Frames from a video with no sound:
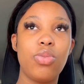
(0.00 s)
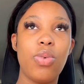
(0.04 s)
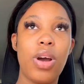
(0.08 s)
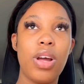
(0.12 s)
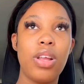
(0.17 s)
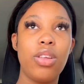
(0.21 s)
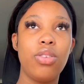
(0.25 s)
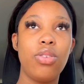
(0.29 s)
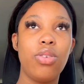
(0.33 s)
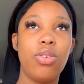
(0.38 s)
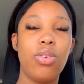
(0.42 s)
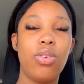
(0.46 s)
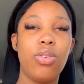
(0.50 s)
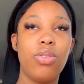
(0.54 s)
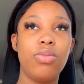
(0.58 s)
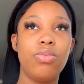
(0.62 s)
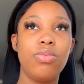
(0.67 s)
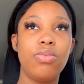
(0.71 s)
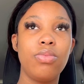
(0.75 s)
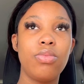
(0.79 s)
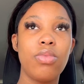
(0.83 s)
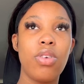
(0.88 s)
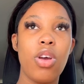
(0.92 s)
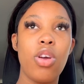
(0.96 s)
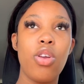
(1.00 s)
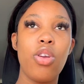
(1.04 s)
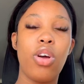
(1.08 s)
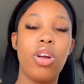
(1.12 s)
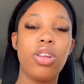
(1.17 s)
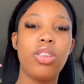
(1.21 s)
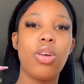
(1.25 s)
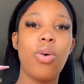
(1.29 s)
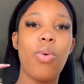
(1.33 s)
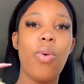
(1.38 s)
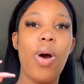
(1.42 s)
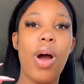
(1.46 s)
one though?
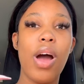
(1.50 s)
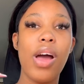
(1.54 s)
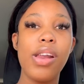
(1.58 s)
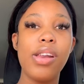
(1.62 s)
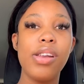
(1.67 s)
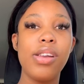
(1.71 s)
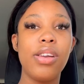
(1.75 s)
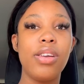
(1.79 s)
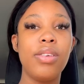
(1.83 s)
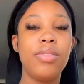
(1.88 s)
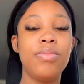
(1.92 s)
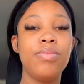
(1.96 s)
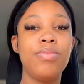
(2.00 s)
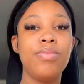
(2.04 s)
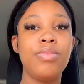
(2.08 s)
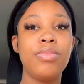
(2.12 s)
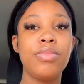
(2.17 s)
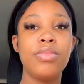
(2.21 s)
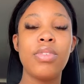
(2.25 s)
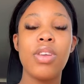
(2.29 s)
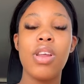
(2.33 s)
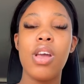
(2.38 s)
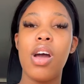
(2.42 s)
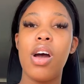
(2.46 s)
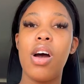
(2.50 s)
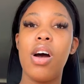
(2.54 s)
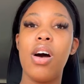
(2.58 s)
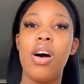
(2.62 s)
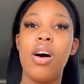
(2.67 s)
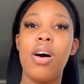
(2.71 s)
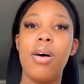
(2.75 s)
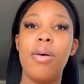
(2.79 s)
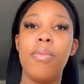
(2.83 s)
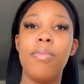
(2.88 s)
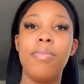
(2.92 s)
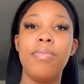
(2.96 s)
Not the one
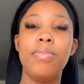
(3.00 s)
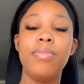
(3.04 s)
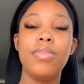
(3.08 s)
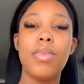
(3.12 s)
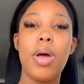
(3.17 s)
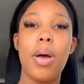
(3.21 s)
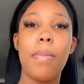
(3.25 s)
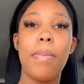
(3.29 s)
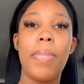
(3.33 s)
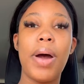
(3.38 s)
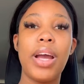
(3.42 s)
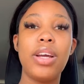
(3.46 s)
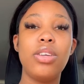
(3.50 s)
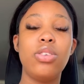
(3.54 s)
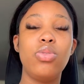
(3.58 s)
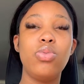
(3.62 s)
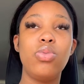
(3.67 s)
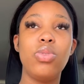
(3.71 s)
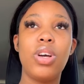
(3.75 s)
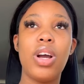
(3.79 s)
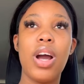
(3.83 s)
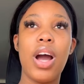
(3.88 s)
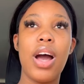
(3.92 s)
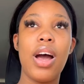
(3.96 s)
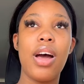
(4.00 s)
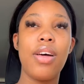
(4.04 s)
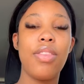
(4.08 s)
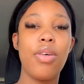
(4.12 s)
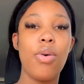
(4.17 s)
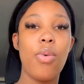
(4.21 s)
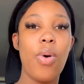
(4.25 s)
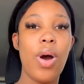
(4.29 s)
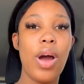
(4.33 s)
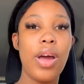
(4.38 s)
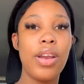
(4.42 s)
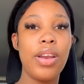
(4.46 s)
by Duca, the
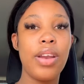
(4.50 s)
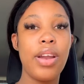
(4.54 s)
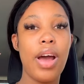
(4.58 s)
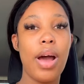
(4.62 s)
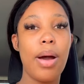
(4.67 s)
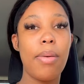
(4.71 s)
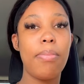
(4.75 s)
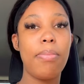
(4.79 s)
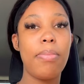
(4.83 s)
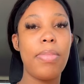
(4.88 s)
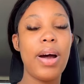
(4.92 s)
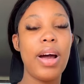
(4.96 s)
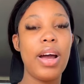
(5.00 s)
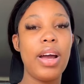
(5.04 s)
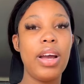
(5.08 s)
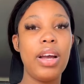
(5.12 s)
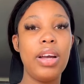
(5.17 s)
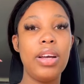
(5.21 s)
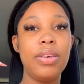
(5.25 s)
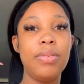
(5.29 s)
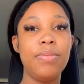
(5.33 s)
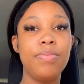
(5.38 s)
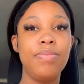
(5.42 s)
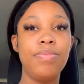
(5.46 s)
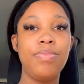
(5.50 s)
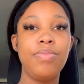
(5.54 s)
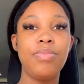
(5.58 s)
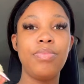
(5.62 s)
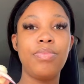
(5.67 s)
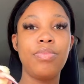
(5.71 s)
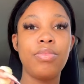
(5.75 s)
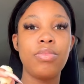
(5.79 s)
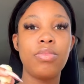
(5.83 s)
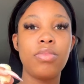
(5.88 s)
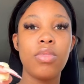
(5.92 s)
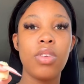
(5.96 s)
one up by
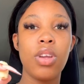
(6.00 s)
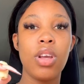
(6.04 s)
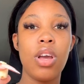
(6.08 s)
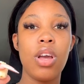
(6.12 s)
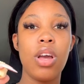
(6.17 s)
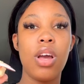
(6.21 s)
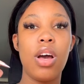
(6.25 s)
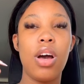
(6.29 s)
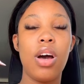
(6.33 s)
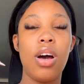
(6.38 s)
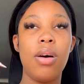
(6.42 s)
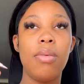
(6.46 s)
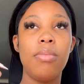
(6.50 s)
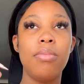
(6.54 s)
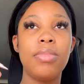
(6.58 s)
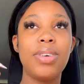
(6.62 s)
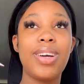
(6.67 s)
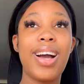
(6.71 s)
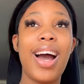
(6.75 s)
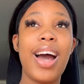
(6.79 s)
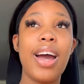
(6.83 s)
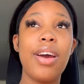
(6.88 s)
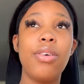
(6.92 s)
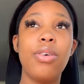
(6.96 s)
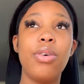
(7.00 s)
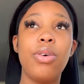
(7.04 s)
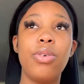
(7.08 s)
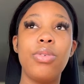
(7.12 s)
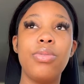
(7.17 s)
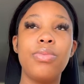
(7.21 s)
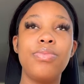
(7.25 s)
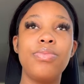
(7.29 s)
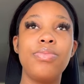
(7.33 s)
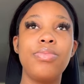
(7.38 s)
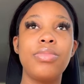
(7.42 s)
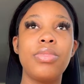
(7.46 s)

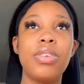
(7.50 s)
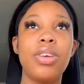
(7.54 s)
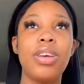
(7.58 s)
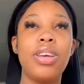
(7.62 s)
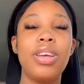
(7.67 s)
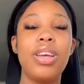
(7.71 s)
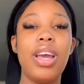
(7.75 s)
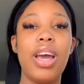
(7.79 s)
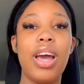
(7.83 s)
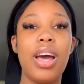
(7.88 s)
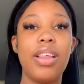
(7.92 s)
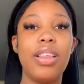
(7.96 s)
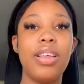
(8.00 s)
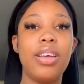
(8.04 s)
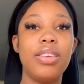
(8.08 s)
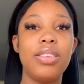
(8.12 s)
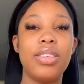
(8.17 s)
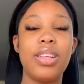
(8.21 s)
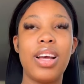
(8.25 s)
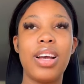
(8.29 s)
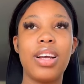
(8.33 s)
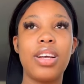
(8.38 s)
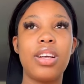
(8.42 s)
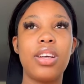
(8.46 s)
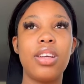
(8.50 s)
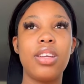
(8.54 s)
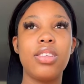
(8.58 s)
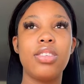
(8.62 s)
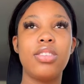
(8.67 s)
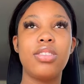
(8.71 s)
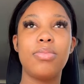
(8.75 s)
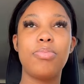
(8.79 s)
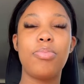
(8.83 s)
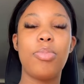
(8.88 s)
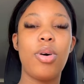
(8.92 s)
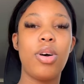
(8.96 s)
Cairo. Yeah, there's like a
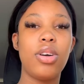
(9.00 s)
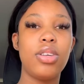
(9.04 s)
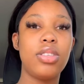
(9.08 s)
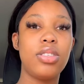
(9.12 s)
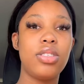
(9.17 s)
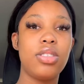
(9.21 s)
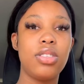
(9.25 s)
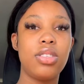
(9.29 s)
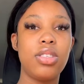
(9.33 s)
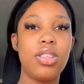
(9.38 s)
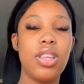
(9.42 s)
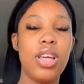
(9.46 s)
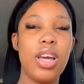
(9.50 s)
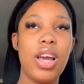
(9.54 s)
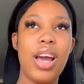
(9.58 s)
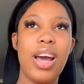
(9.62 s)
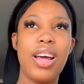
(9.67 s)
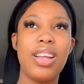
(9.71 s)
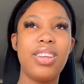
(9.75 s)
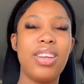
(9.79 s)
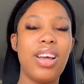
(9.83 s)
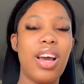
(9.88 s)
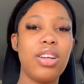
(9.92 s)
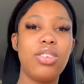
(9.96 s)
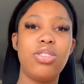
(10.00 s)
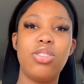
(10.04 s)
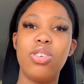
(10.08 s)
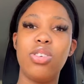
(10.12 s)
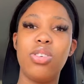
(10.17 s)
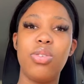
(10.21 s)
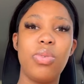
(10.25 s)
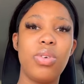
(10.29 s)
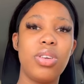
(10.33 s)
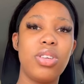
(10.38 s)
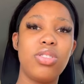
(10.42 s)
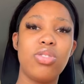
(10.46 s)
spot there. I don't
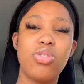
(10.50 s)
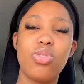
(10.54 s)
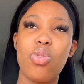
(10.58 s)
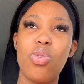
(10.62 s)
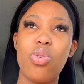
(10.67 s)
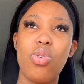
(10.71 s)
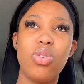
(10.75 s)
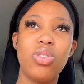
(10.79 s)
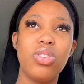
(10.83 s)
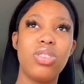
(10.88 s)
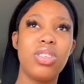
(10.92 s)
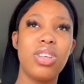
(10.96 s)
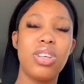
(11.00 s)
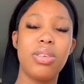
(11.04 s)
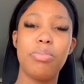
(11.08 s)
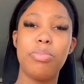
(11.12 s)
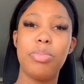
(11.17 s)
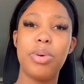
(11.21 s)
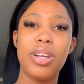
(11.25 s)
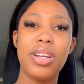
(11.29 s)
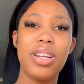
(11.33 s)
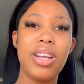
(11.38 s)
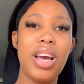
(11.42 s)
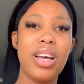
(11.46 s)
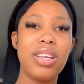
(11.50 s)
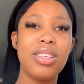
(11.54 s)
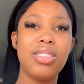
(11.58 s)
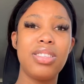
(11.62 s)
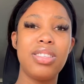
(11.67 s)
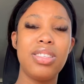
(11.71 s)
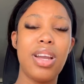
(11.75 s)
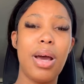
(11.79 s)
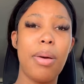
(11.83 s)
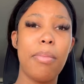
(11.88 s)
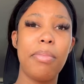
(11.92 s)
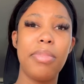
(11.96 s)
know what it's called, but it has
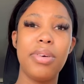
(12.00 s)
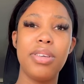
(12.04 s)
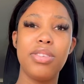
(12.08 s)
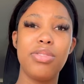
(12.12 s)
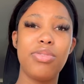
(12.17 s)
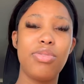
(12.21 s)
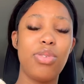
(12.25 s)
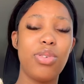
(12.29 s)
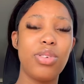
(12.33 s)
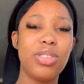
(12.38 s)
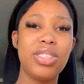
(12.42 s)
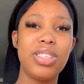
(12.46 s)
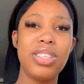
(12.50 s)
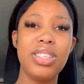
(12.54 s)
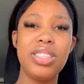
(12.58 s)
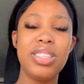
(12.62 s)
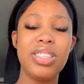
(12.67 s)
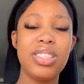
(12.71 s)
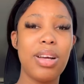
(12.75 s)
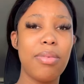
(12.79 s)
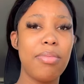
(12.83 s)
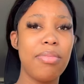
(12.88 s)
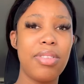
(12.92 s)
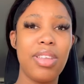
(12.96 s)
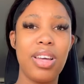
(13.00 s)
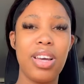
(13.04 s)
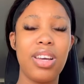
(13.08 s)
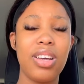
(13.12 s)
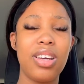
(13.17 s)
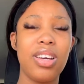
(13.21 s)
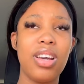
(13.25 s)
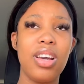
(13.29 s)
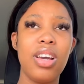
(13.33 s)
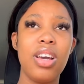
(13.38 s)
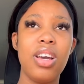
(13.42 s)
numbers 14 something.